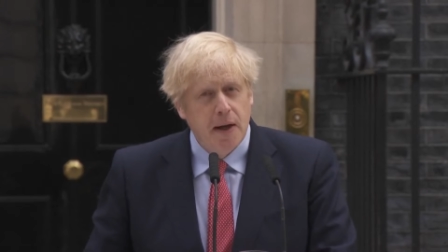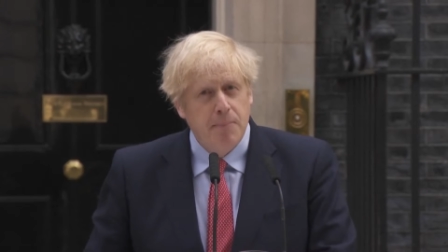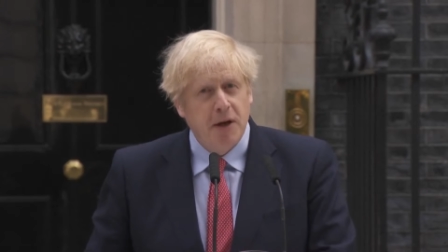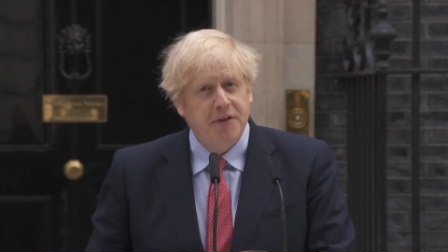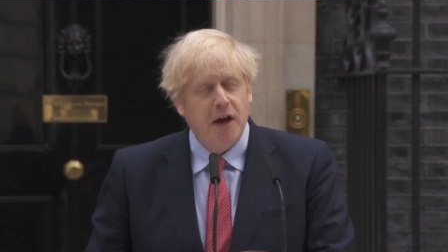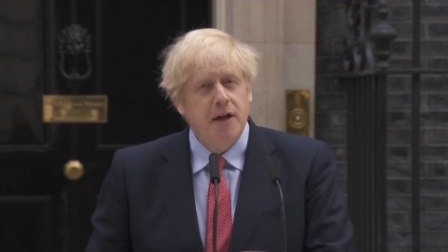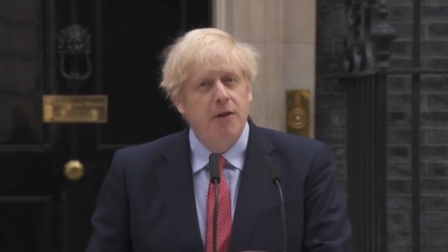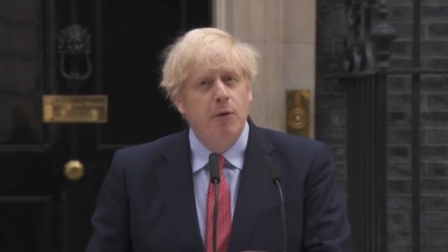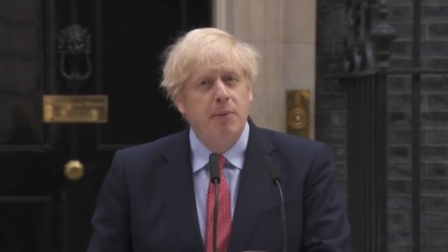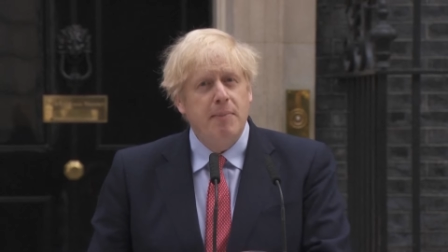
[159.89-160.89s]
because I know
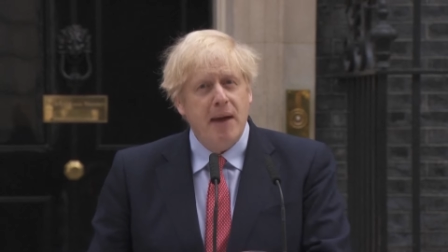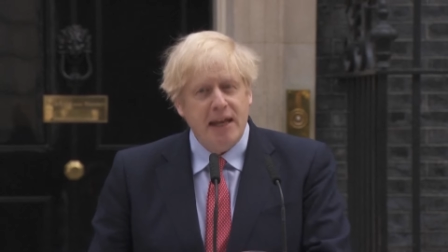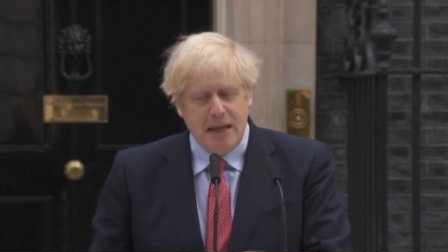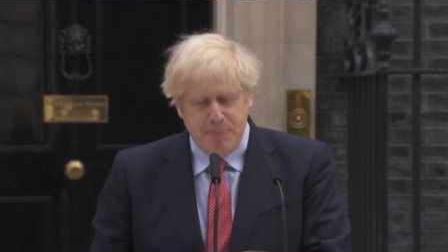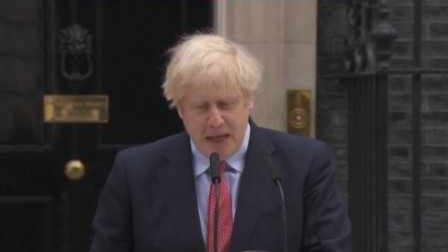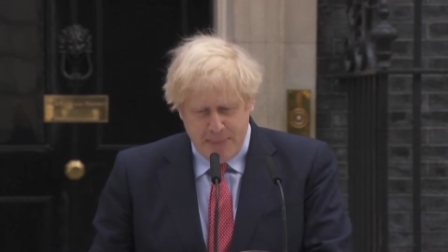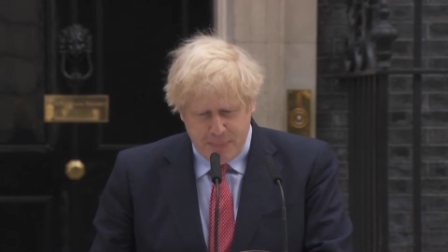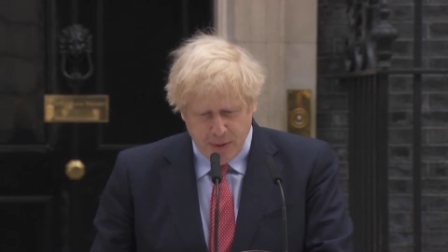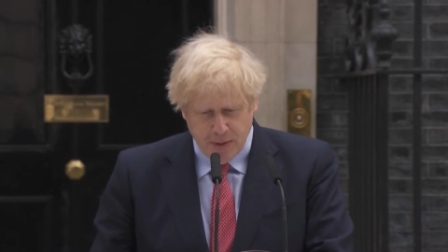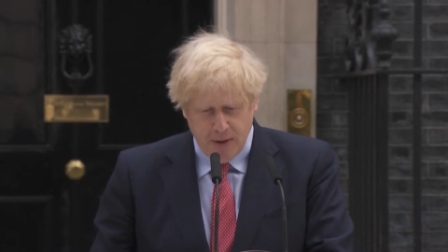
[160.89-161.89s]
there will be many
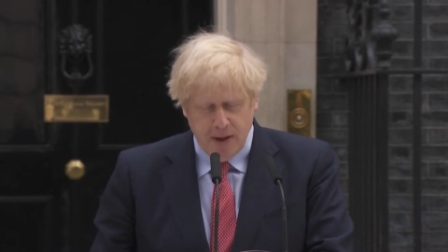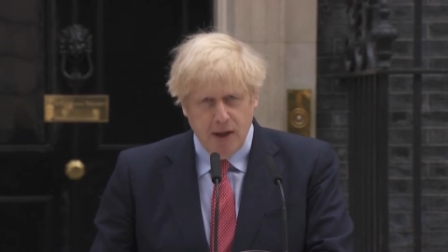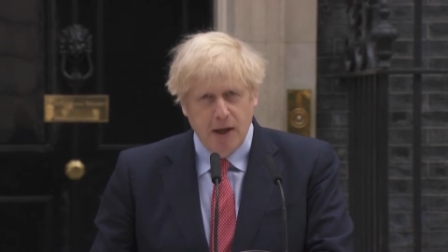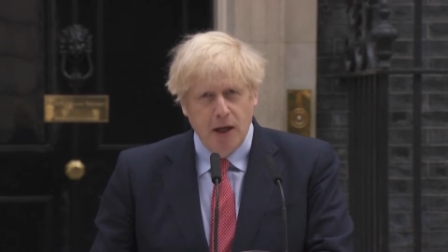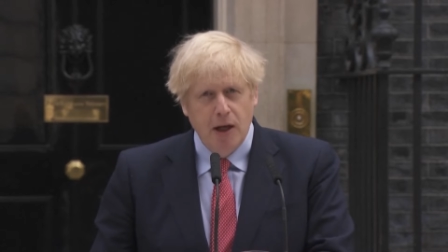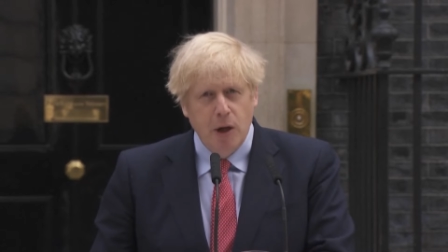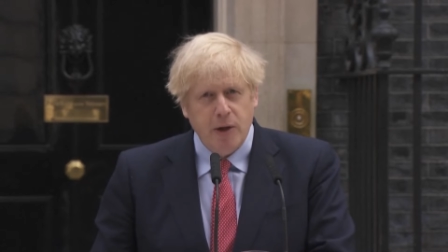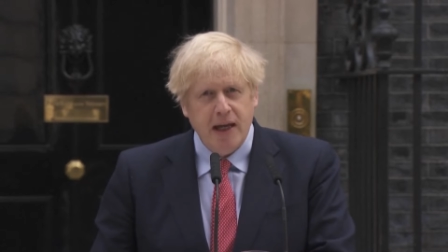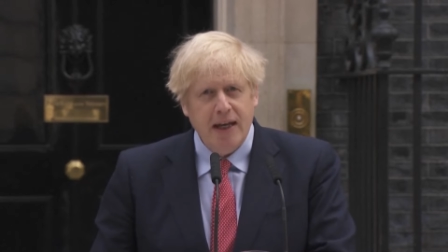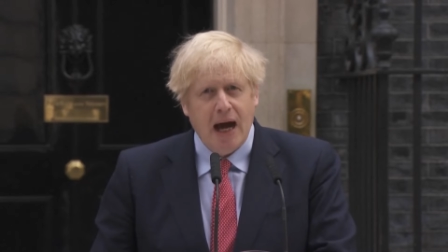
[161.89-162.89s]
people
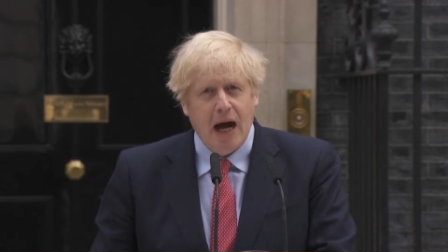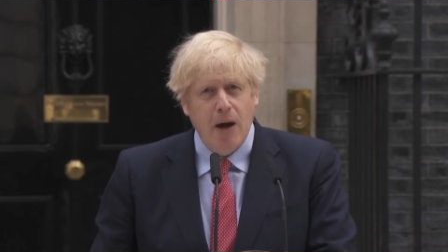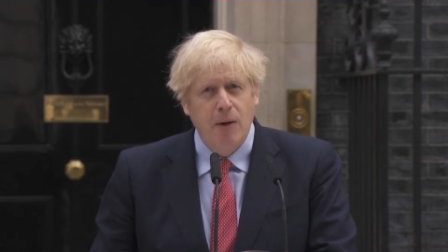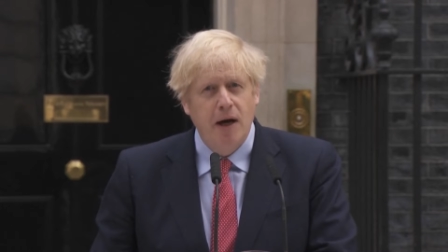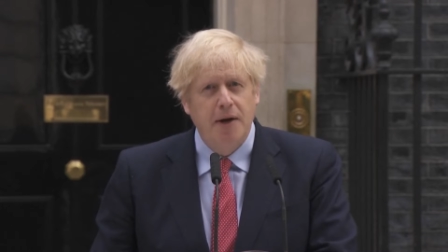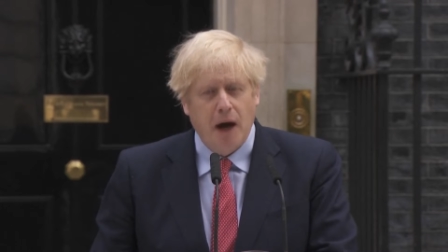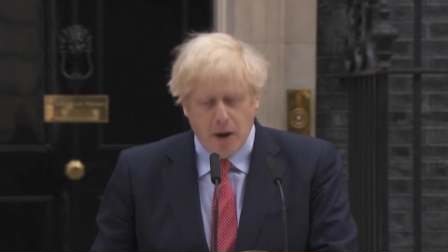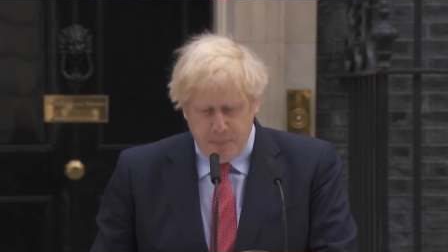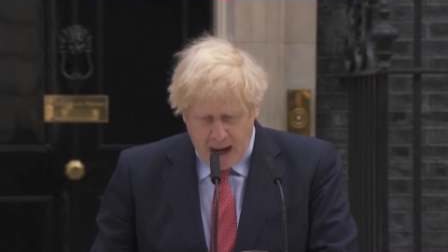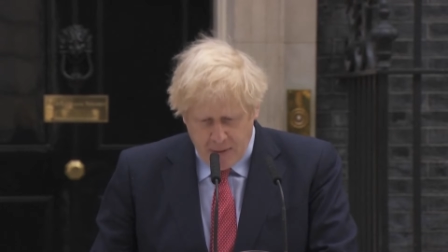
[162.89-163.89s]
looking now at our
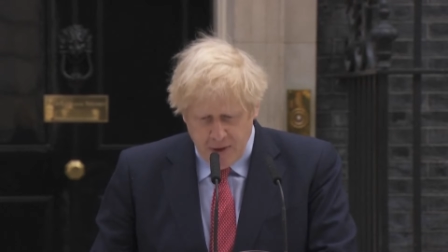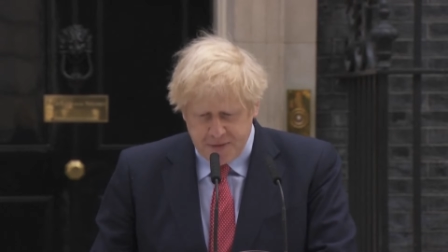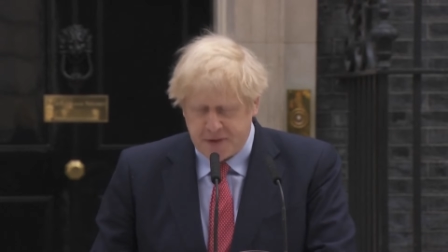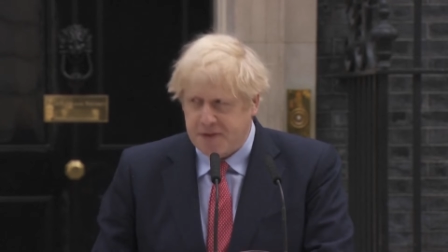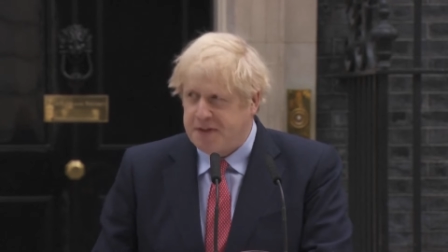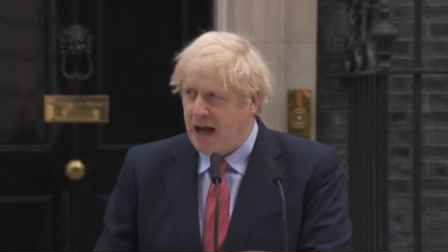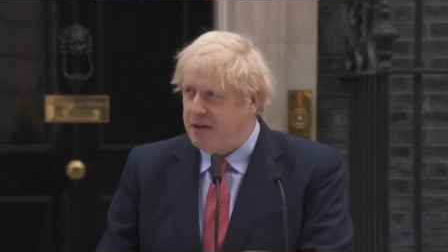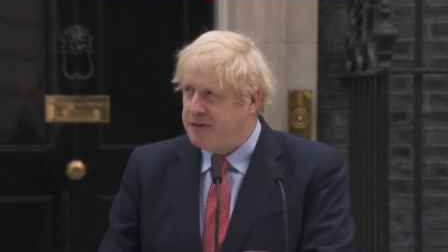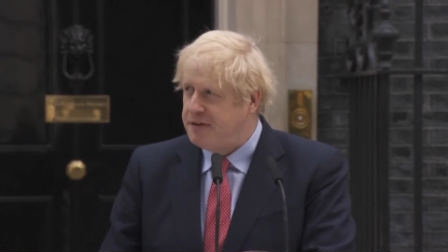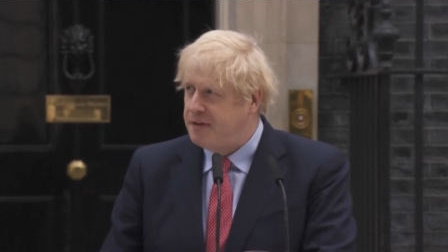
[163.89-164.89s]
apparent
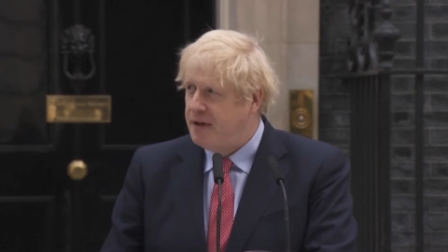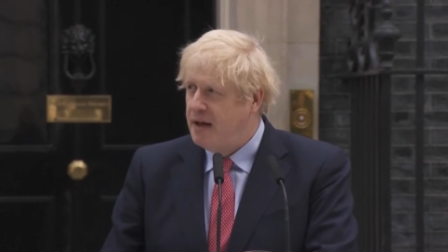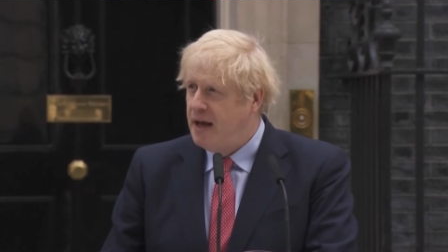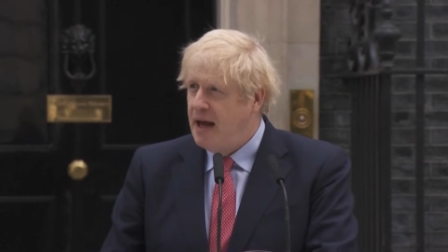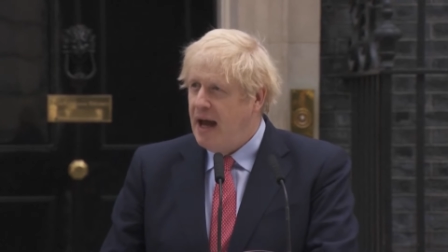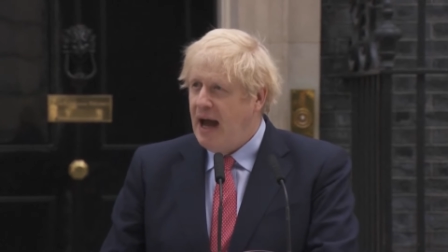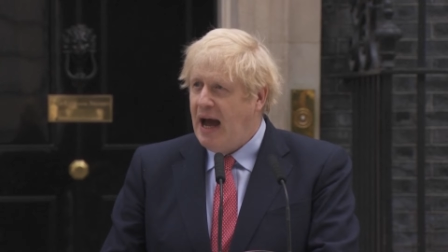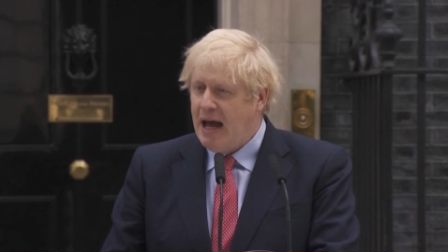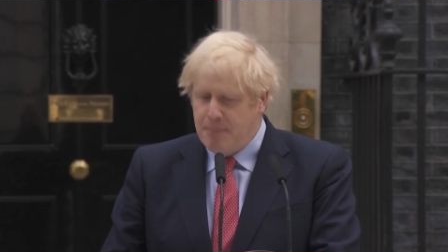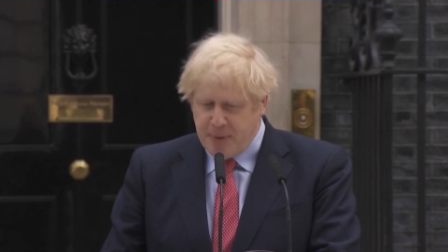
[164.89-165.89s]
success
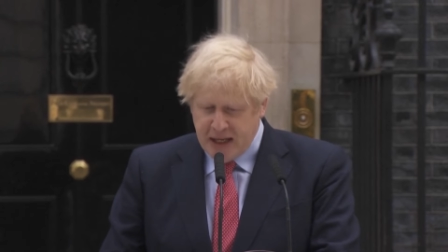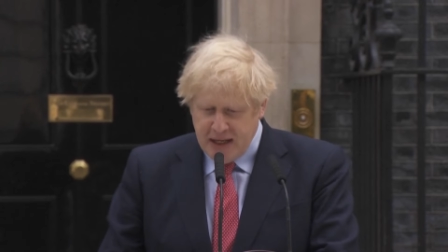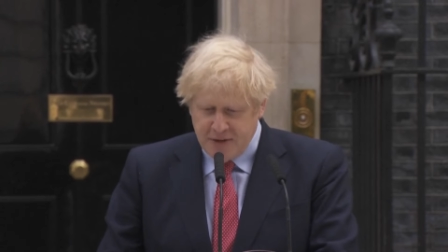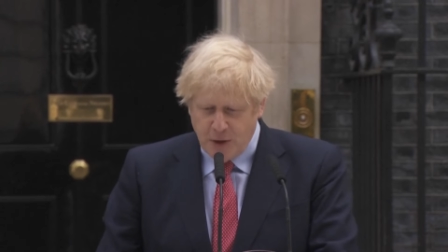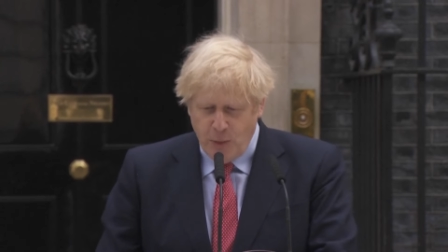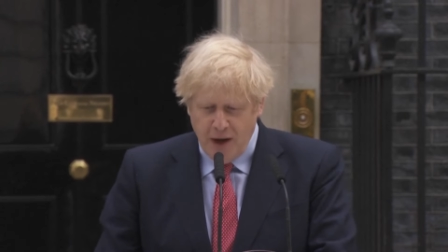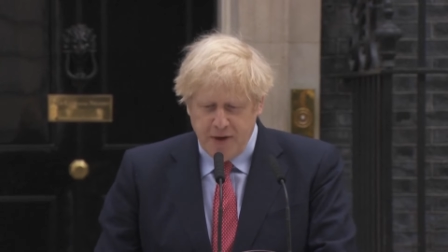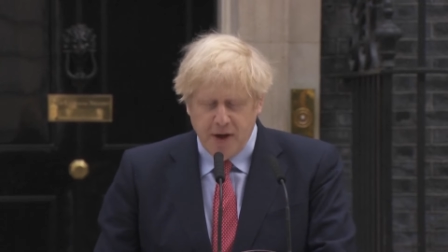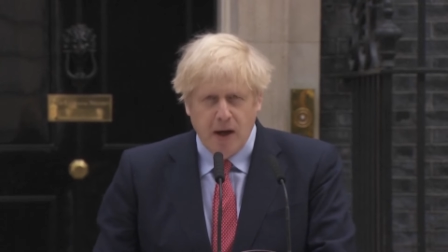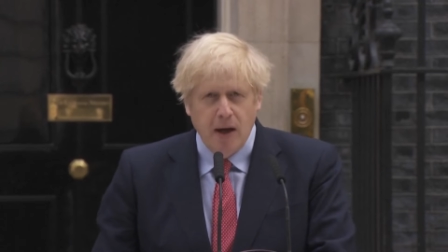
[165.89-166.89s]
and beginning to
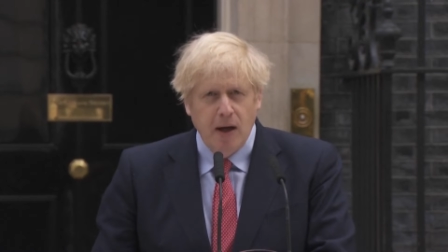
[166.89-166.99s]
wonder